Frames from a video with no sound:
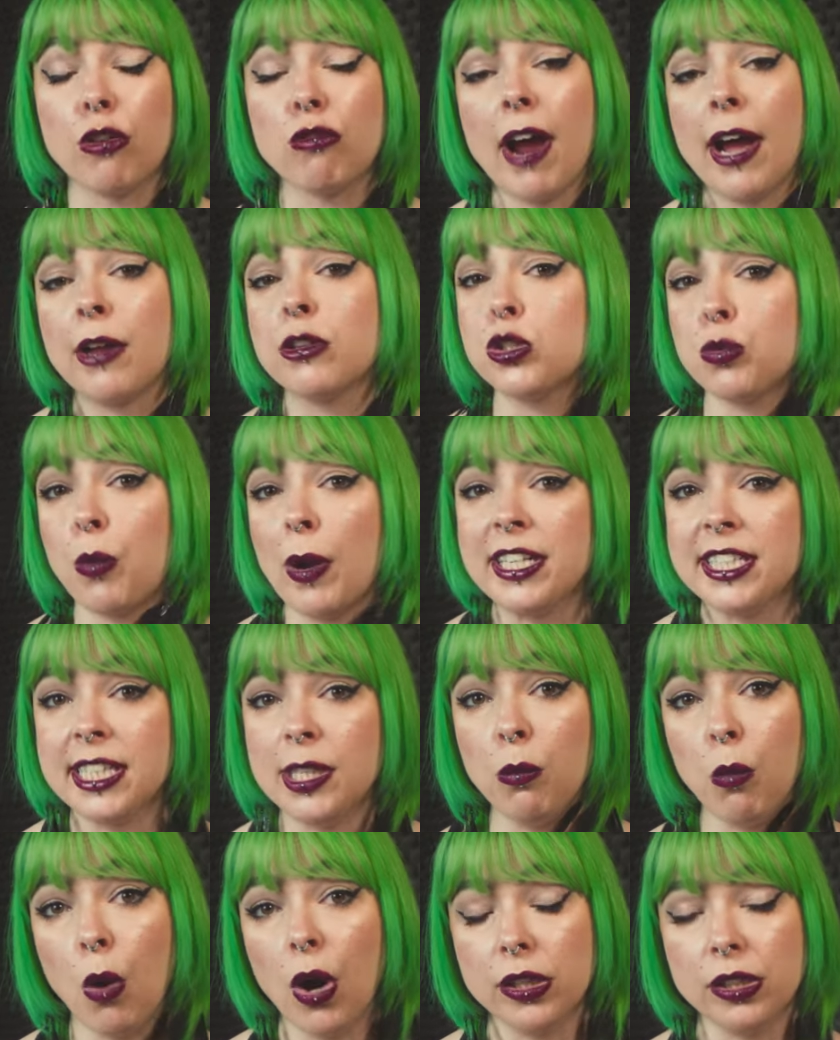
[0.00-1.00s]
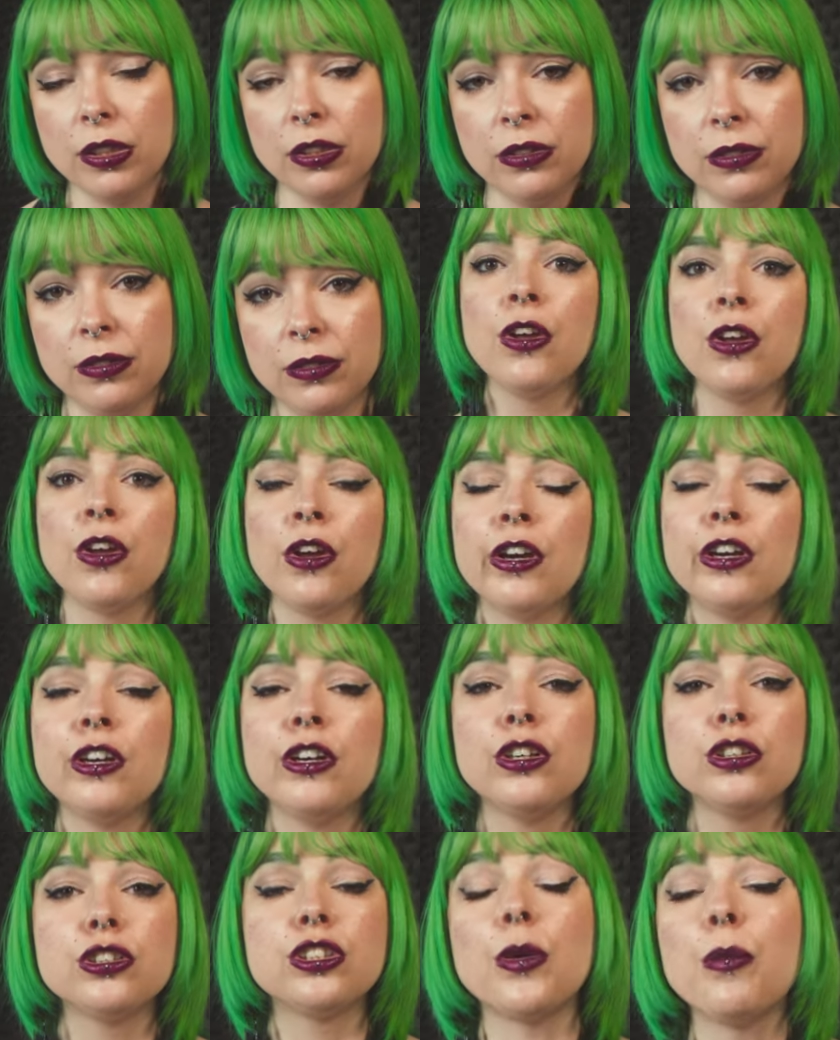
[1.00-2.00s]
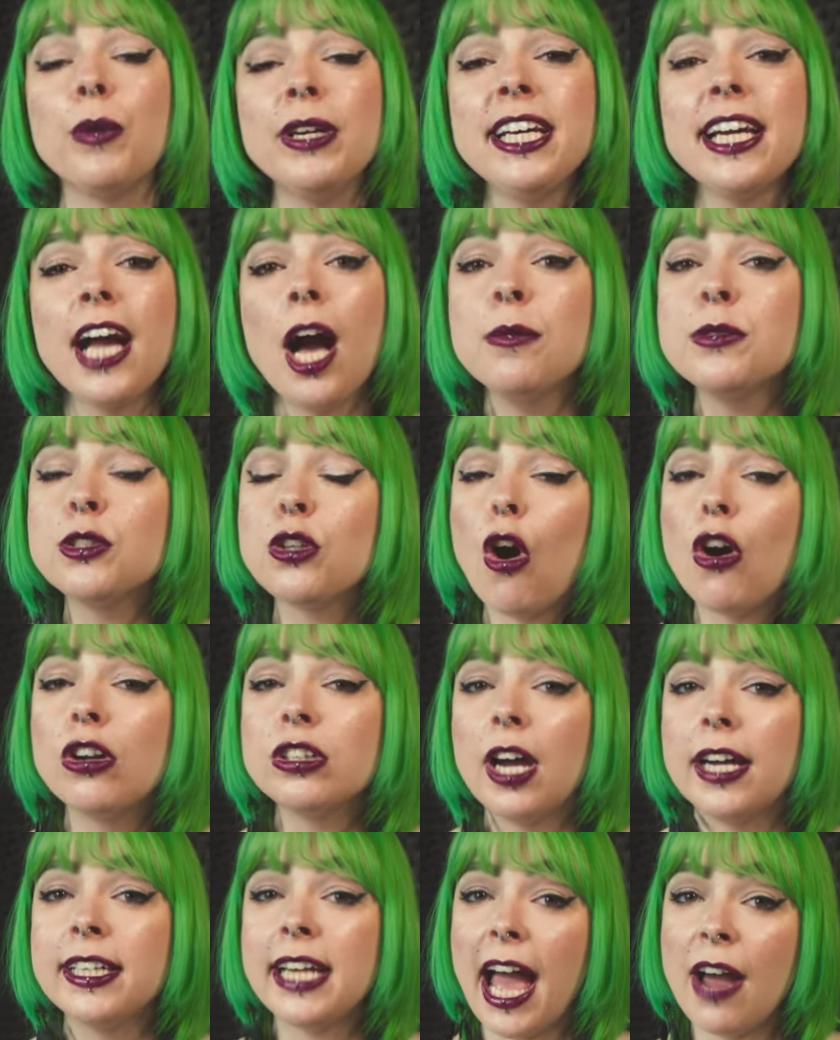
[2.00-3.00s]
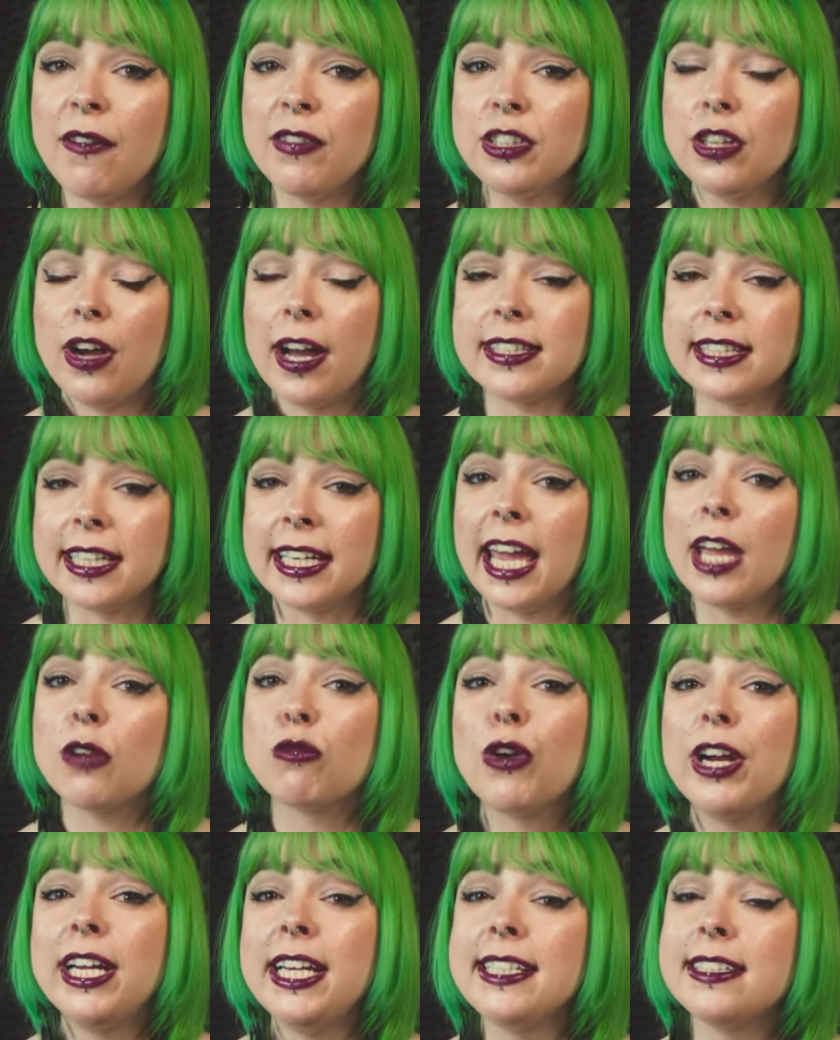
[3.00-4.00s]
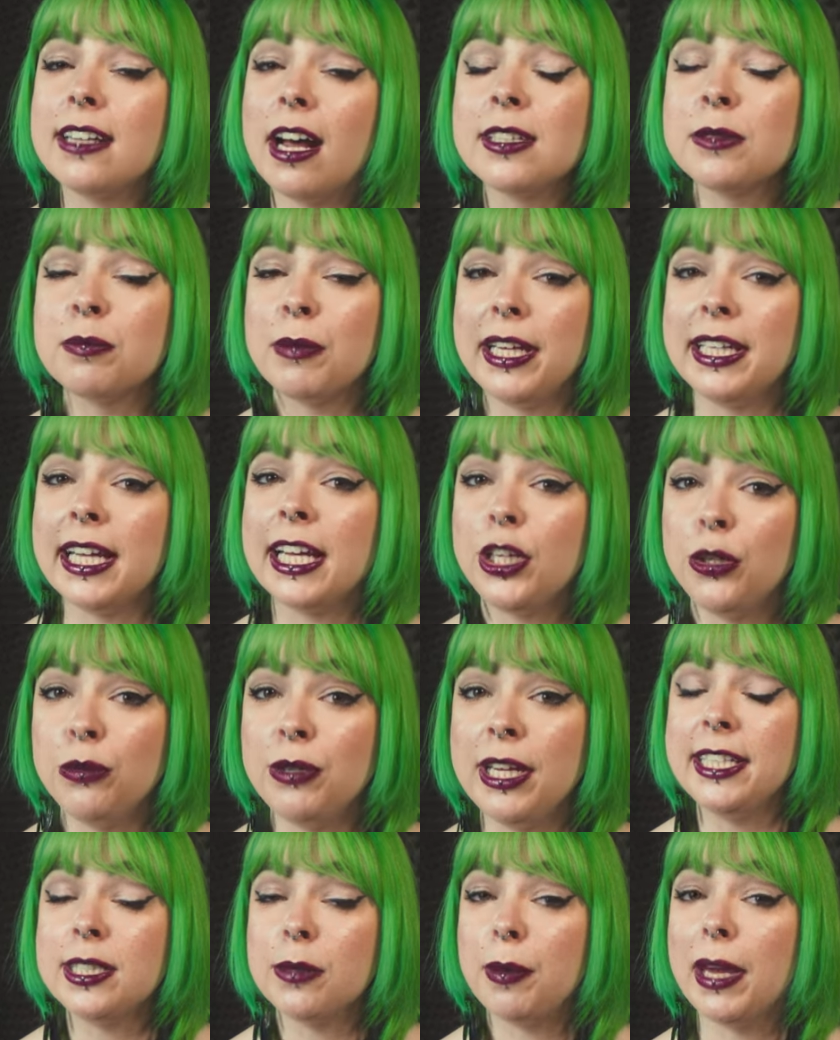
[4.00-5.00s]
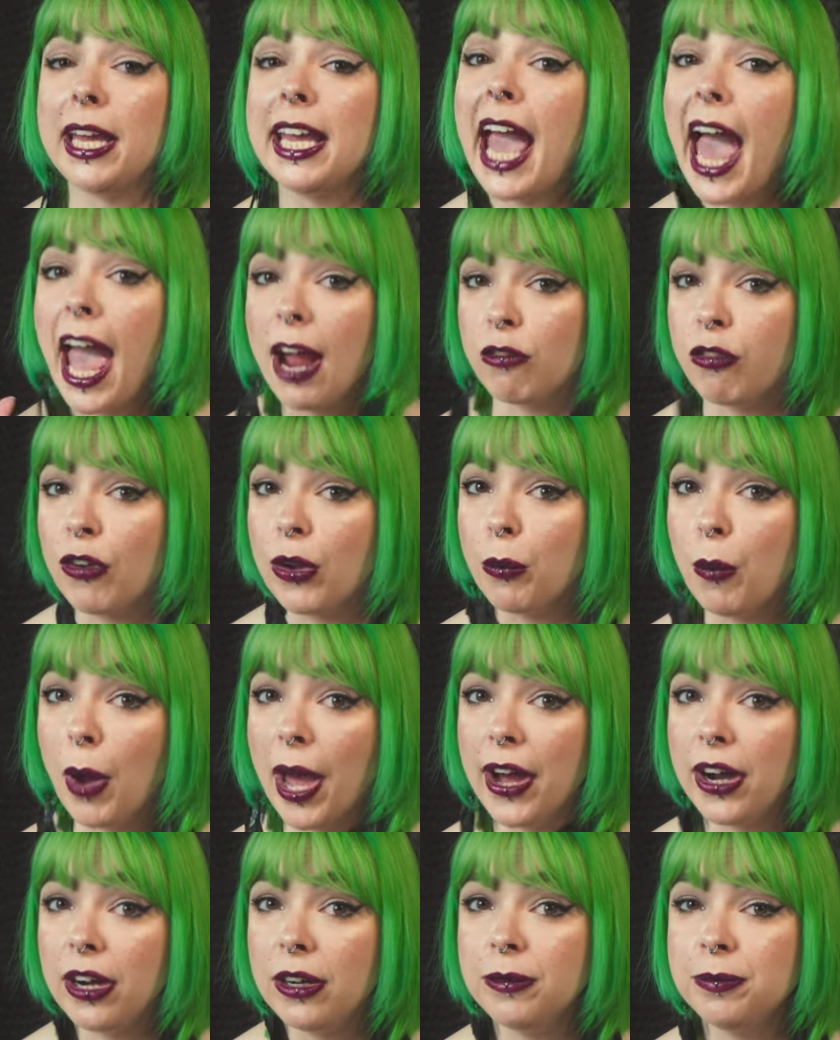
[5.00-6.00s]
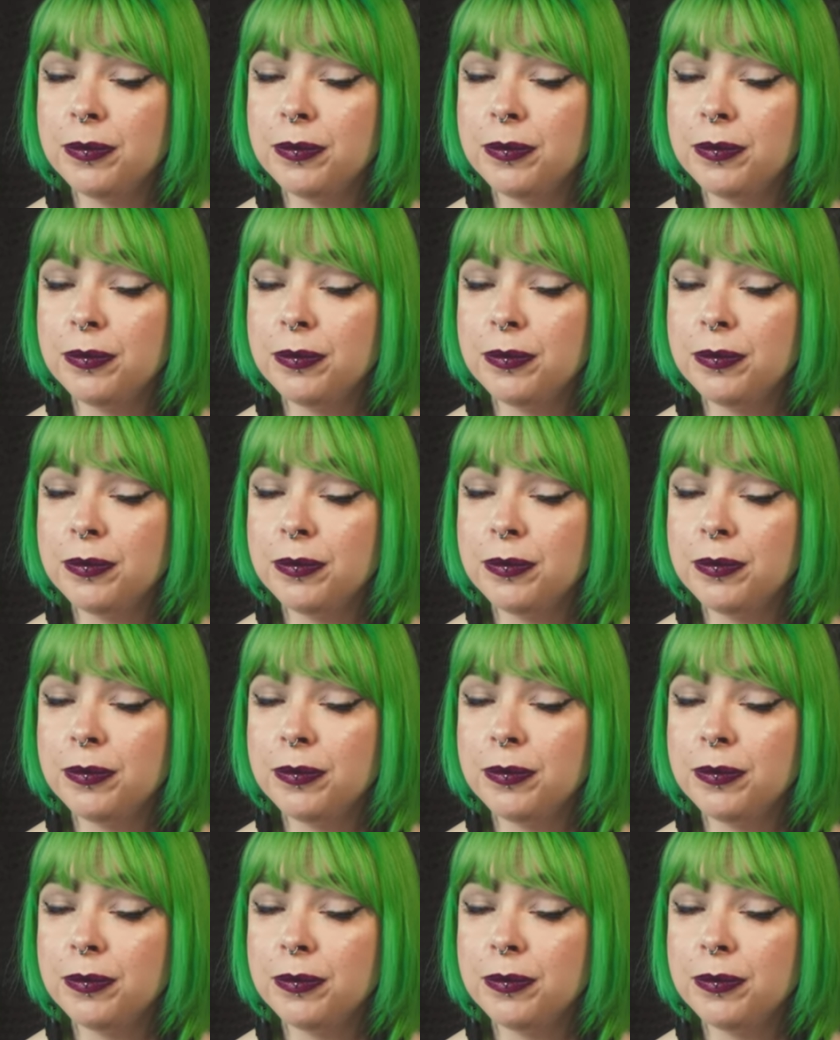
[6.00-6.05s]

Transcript: to around 21. So when it comes to online advertising, it really does mean that you to be everywhere.